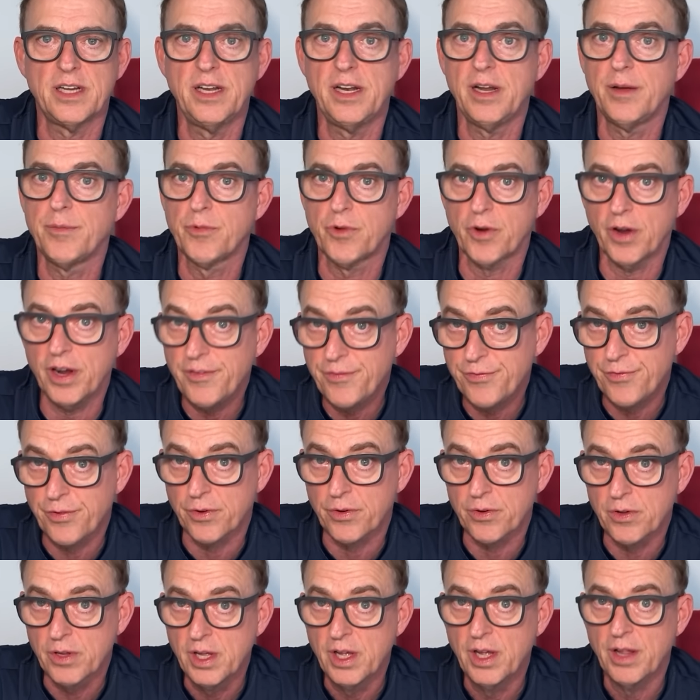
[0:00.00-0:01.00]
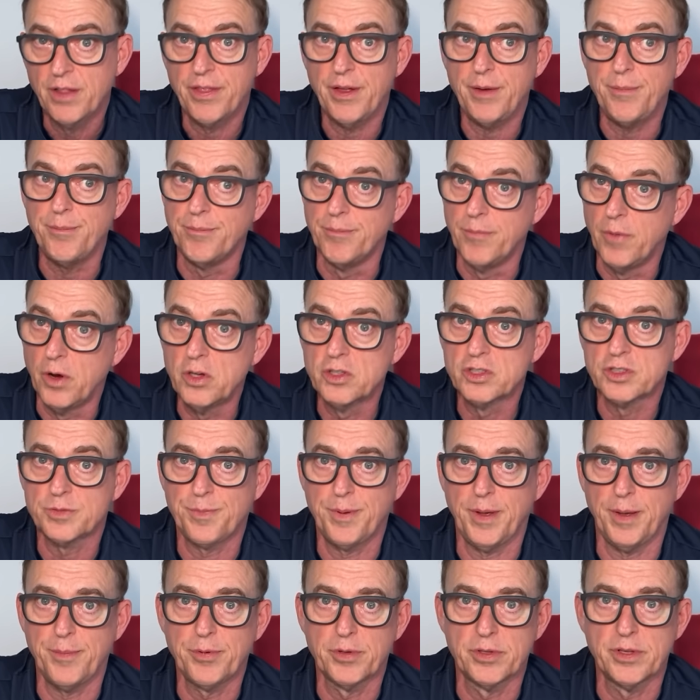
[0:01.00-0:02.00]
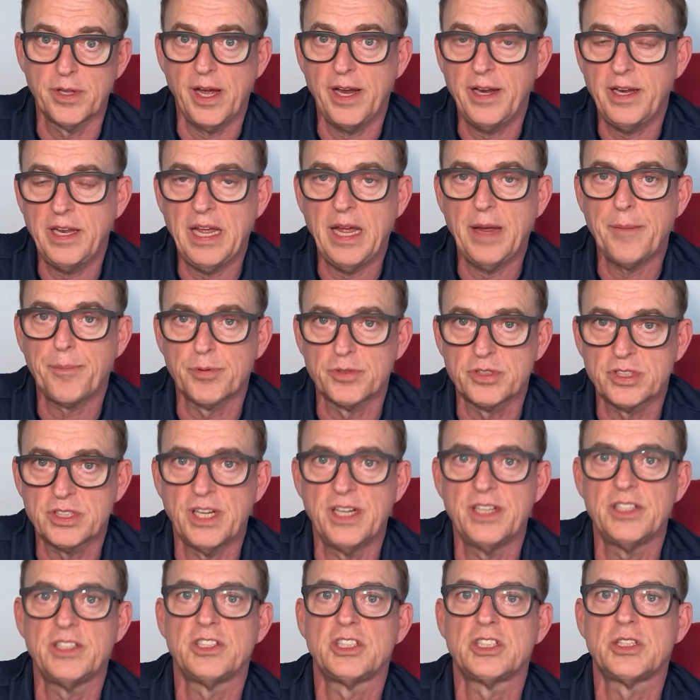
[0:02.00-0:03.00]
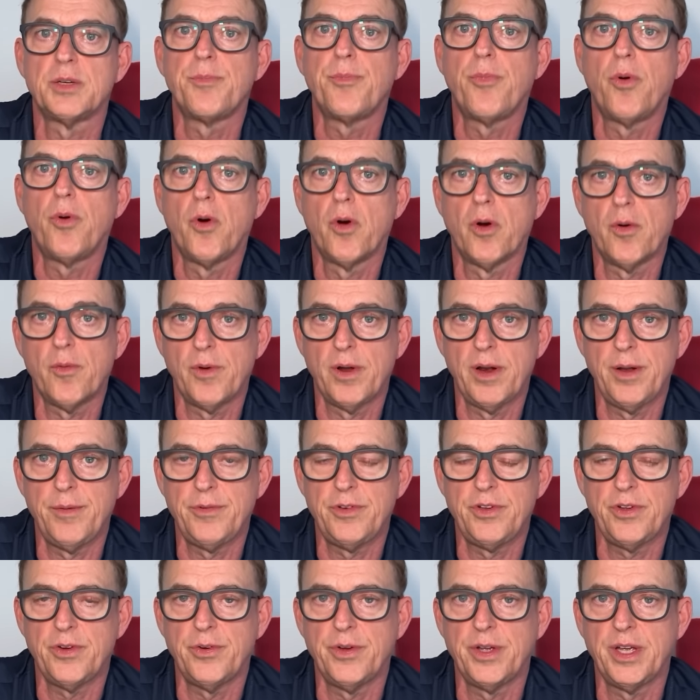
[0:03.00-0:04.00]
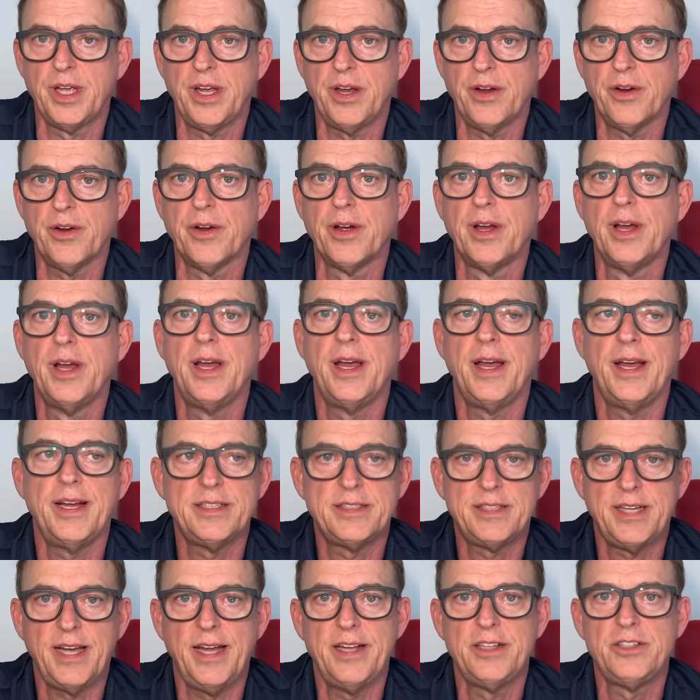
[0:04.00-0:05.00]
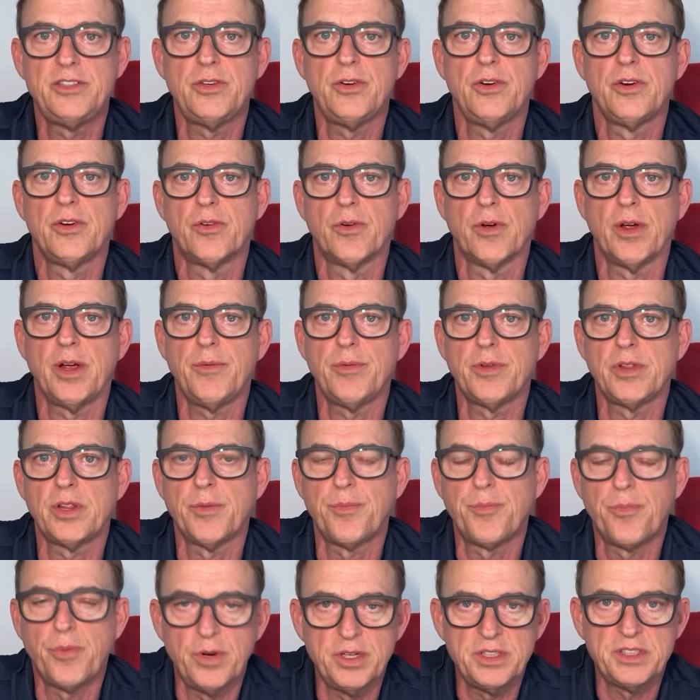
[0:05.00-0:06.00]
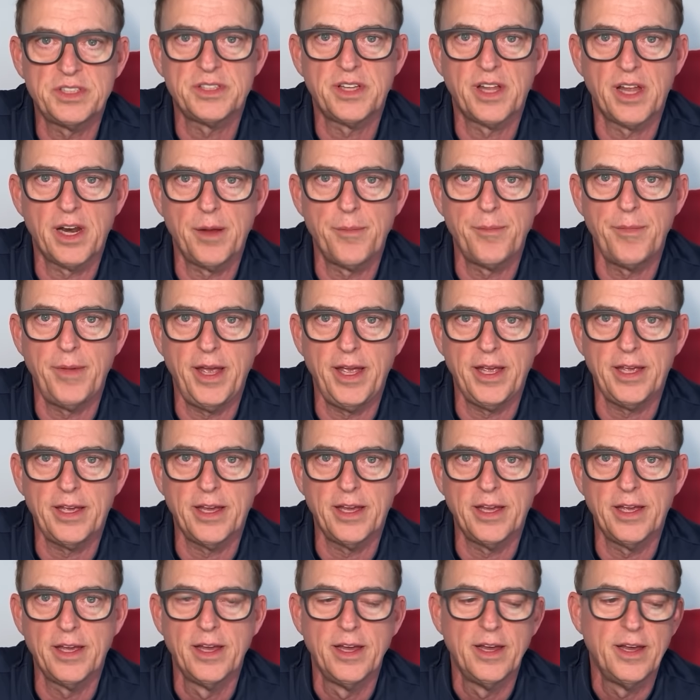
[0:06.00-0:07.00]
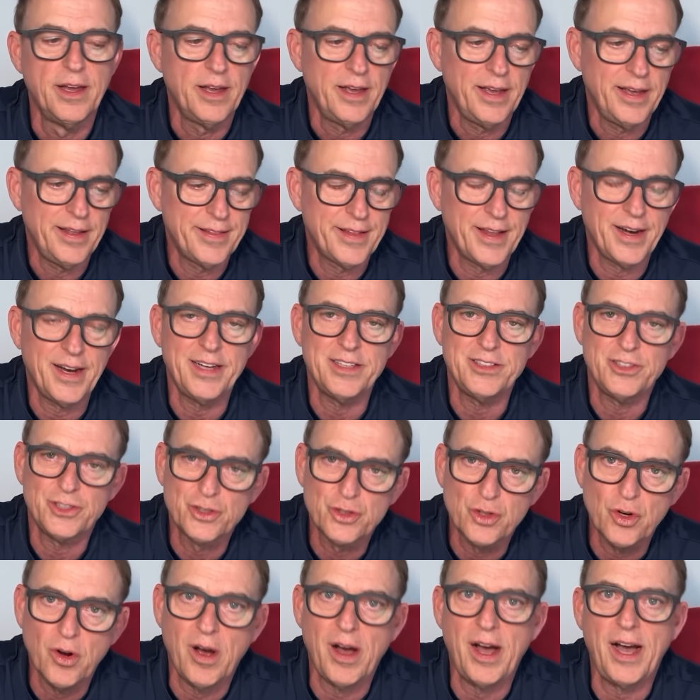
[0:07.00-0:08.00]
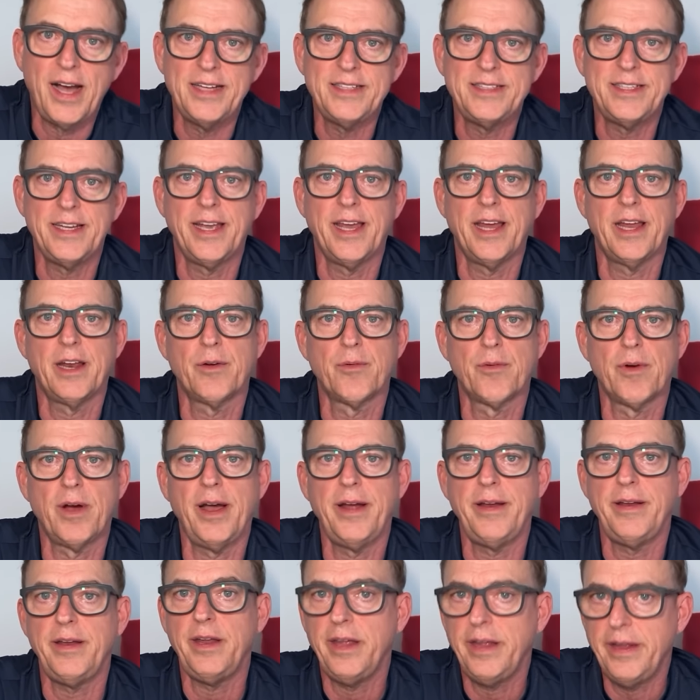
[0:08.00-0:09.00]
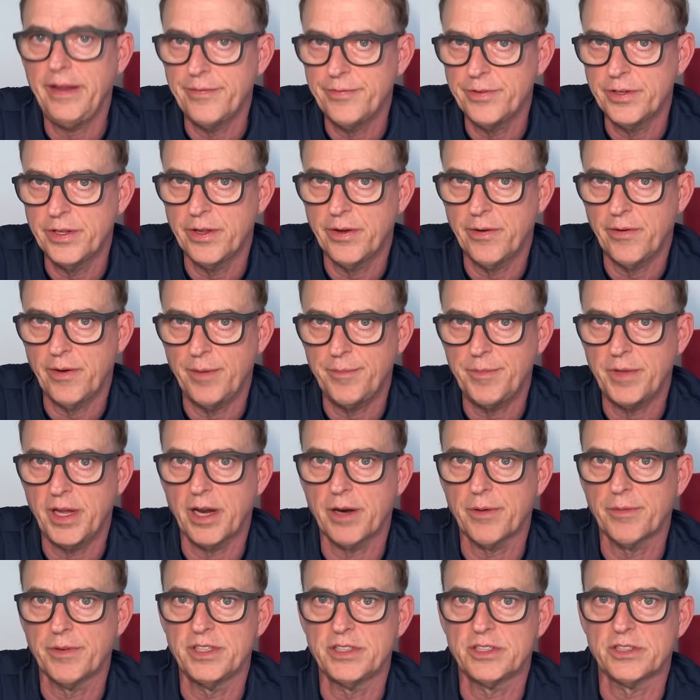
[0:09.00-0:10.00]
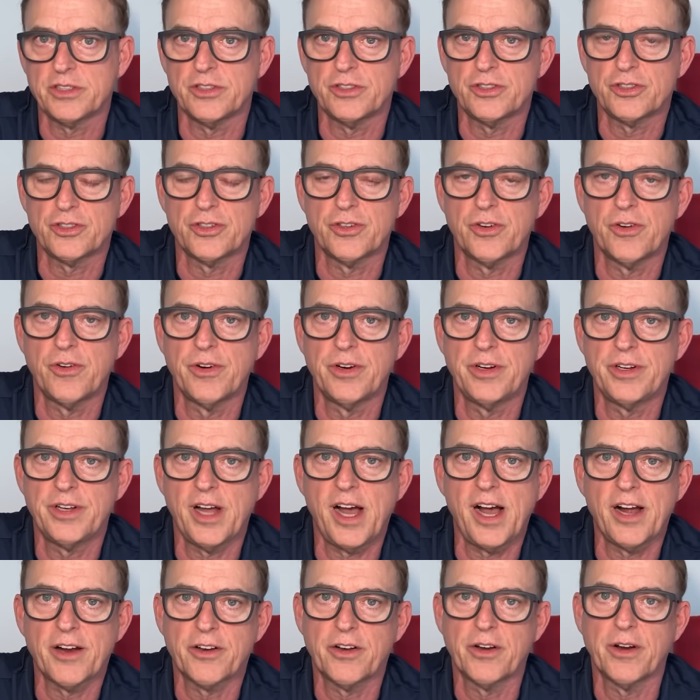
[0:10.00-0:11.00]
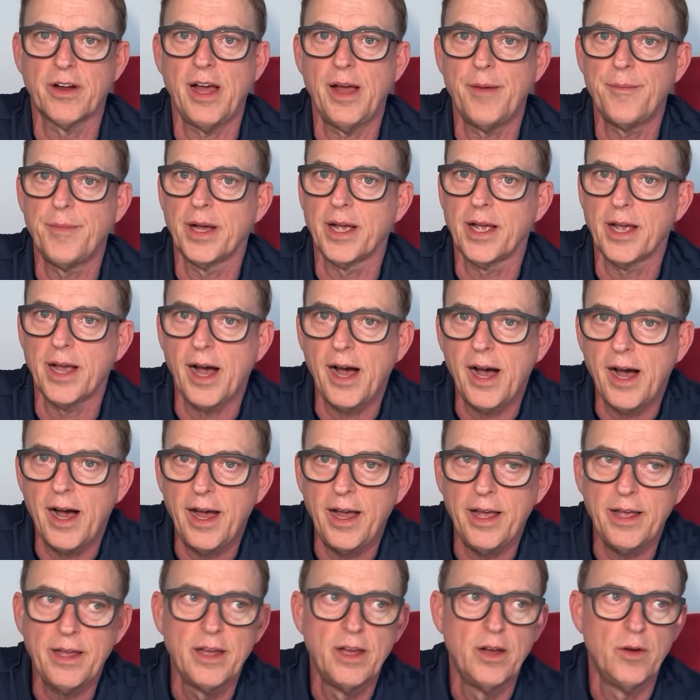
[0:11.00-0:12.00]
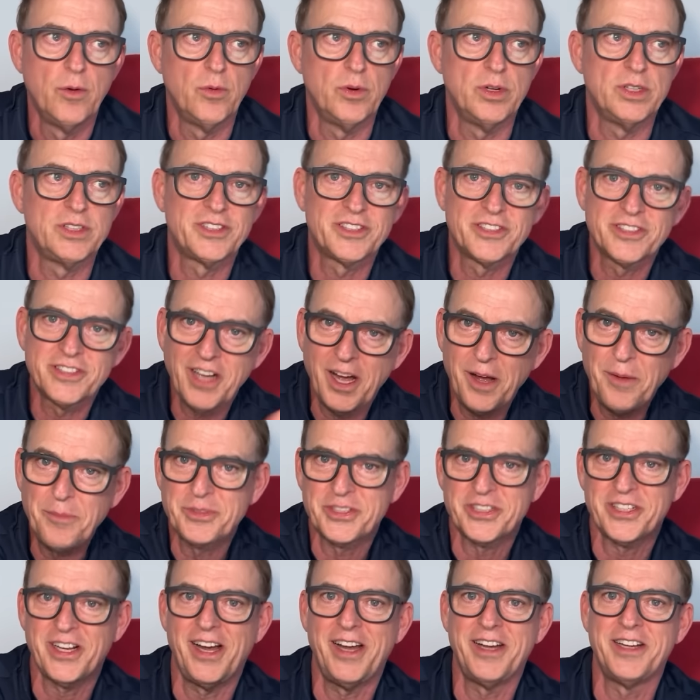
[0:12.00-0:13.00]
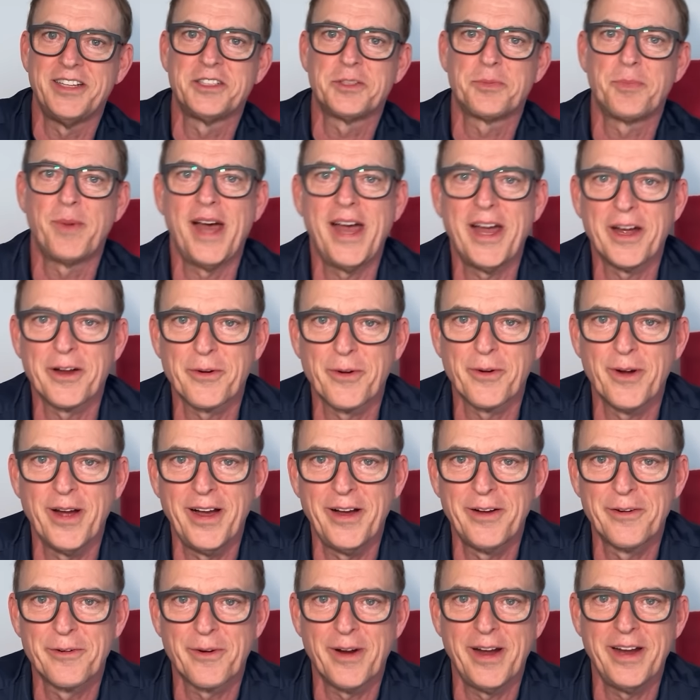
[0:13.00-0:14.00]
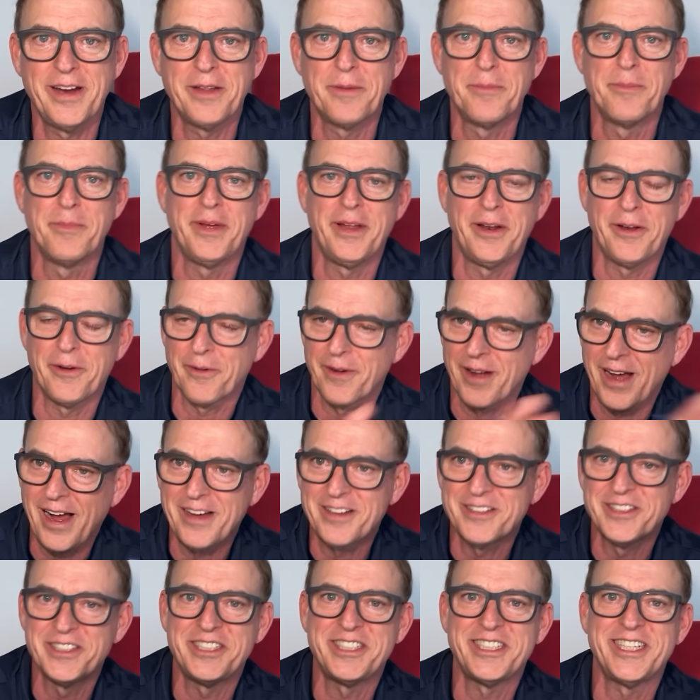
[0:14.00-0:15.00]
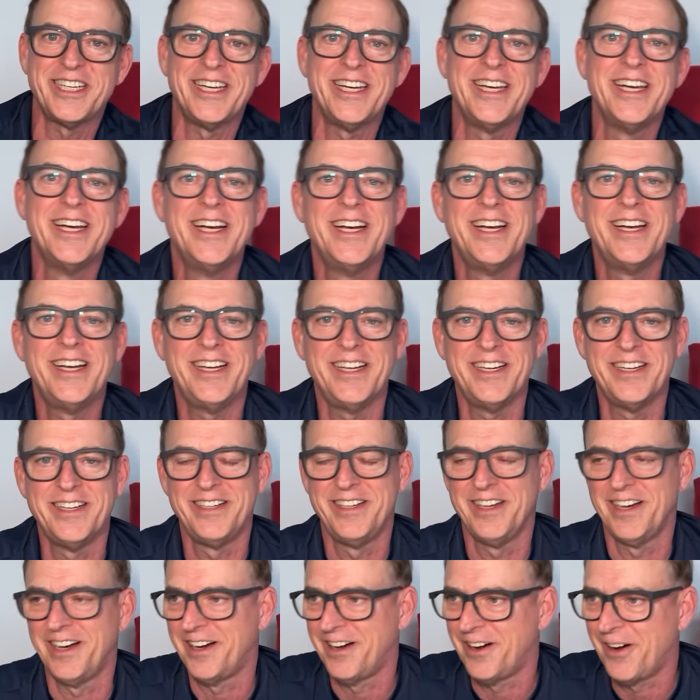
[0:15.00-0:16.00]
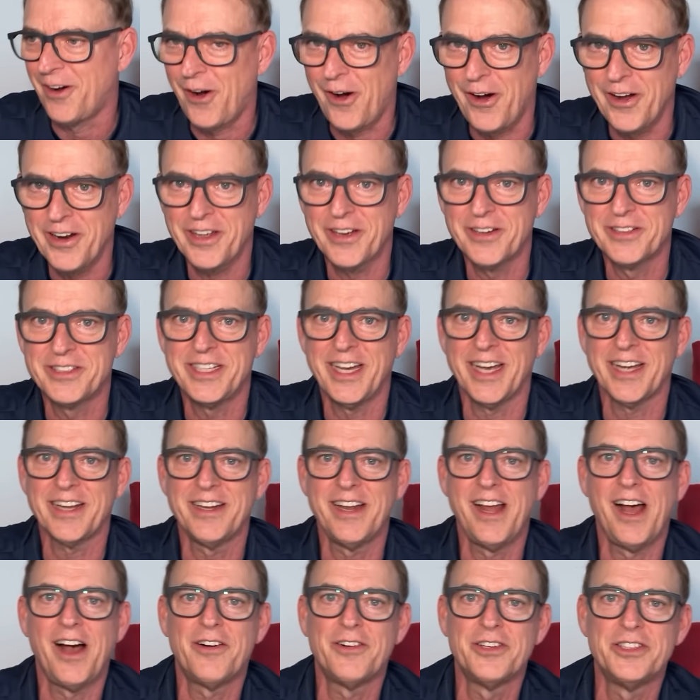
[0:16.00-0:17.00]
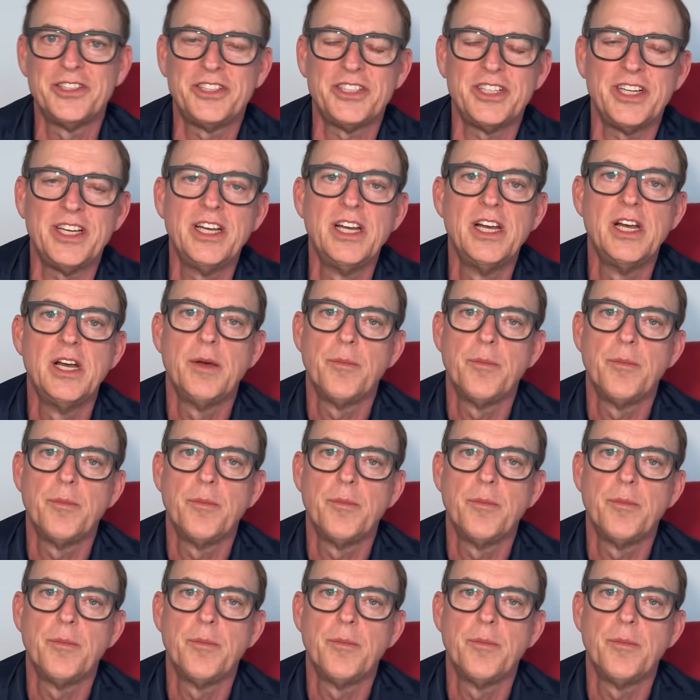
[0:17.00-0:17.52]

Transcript: And I'm grateful that most people, ninety-eight percent, support what I'm doing here and tend to agree with the points that I'm making, and that I try to get it right, even though I'm not a researcher or a doctor. I'm a guy with some science background, right, in meteorology, in uh, audio technology,